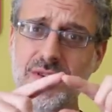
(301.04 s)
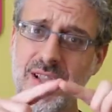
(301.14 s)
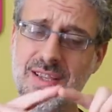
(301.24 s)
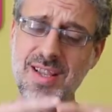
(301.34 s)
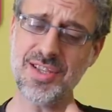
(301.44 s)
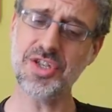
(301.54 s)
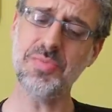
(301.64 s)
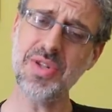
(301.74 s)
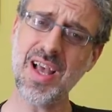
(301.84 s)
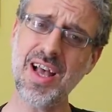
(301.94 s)
just let's
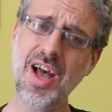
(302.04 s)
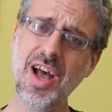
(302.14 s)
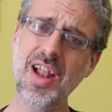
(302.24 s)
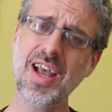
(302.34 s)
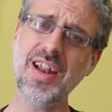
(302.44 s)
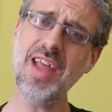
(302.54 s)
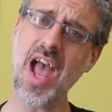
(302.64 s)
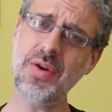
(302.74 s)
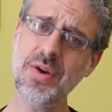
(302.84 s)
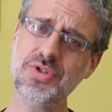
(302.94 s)
just put like a like a
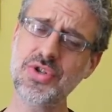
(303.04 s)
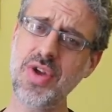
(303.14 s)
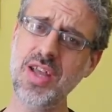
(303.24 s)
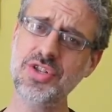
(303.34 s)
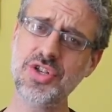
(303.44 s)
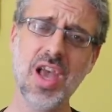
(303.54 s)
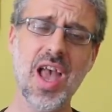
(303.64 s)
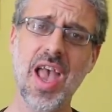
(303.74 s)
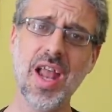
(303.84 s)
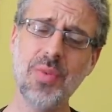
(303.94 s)
narrow trench
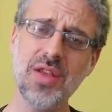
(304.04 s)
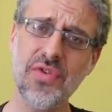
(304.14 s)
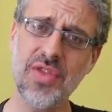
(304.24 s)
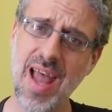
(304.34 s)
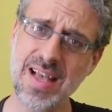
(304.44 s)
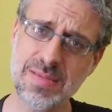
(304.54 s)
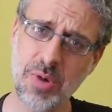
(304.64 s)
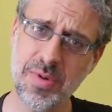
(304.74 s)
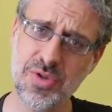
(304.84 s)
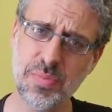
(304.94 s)
and wait for the last
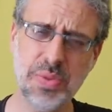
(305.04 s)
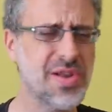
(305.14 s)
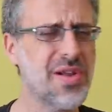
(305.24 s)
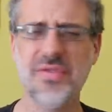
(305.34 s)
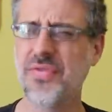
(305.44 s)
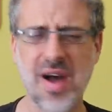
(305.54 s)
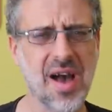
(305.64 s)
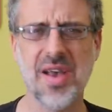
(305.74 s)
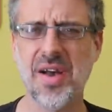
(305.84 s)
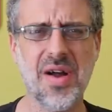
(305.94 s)
moment to put it on
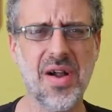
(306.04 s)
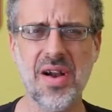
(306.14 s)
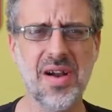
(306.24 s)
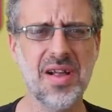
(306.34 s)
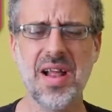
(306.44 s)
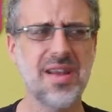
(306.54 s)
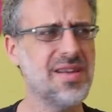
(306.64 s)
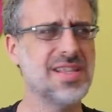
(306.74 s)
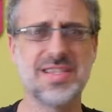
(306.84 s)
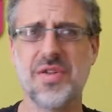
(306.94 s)
fire
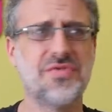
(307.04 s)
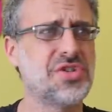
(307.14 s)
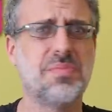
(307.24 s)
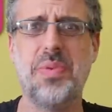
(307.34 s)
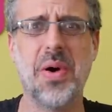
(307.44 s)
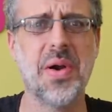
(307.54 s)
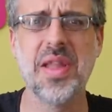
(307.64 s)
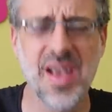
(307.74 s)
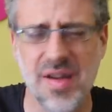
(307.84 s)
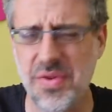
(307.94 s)
instead of just
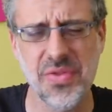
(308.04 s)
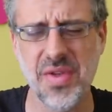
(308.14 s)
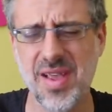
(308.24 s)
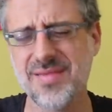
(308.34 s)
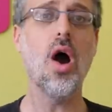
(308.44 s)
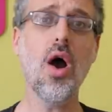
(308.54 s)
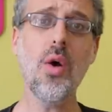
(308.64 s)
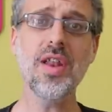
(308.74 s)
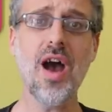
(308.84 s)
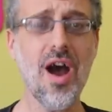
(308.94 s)
burning everything.
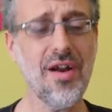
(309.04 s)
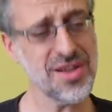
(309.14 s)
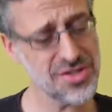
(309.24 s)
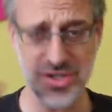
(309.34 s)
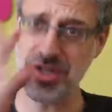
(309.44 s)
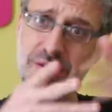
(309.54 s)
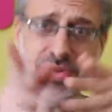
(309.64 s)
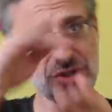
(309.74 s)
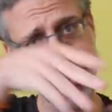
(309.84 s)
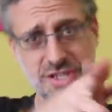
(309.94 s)
Oh, and Arya,
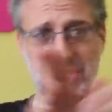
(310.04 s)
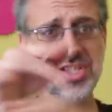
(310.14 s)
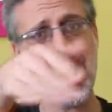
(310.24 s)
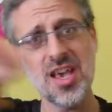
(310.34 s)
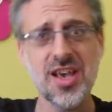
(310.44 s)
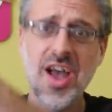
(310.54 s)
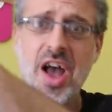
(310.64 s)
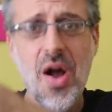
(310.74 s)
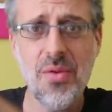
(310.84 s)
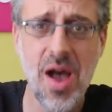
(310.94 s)
she just snuck
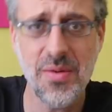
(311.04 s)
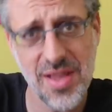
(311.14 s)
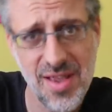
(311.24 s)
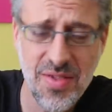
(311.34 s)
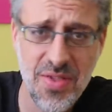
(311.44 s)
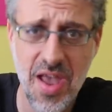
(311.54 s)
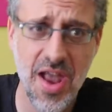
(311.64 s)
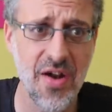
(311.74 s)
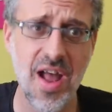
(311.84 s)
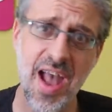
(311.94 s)
around in
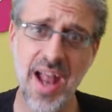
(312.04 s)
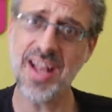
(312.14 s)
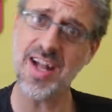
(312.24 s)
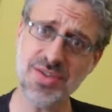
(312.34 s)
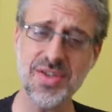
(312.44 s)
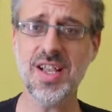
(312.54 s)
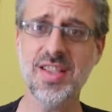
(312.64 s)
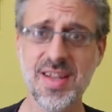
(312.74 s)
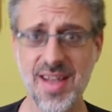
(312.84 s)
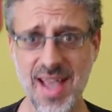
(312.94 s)
there and got to
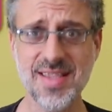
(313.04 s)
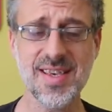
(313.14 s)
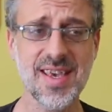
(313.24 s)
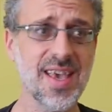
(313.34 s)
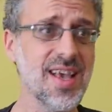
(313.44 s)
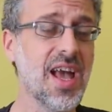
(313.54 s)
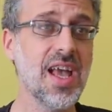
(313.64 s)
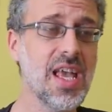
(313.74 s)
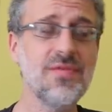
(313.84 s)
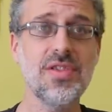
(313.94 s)
kill the Night King,
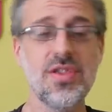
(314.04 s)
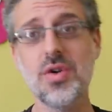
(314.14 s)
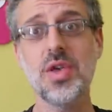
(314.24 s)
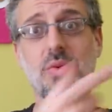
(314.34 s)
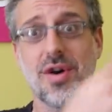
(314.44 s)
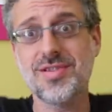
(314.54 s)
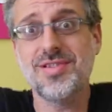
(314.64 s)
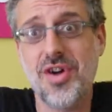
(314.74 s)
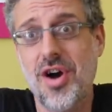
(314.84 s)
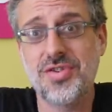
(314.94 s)
even though he
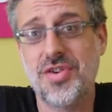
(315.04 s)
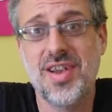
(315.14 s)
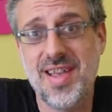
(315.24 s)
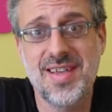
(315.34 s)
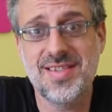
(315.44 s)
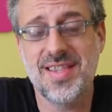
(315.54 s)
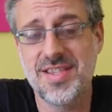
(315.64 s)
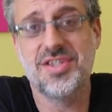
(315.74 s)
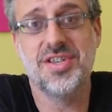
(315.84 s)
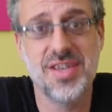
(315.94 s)
wasn't on her list
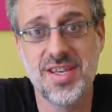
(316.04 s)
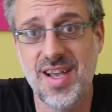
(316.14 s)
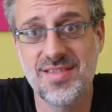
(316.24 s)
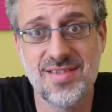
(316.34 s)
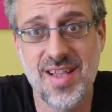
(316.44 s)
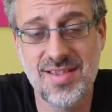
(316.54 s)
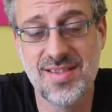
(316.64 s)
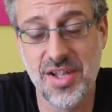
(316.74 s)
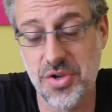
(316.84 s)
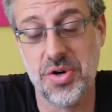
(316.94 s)
and she and,
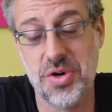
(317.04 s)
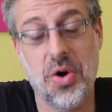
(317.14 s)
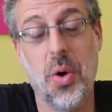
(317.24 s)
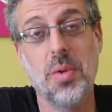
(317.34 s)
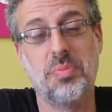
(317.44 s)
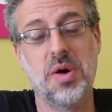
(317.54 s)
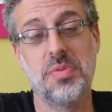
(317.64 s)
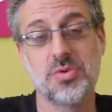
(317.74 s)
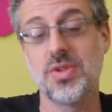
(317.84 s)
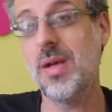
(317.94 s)
and, and her whole
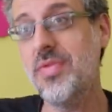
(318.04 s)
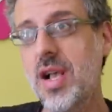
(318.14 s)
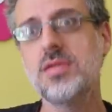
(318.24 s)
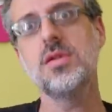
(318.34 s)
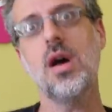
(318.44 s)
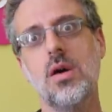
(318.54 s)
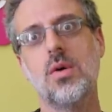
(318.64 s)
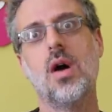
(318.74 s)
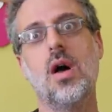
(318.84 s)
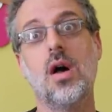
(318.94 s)
purpose was something else.
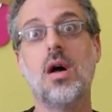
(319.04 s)
No.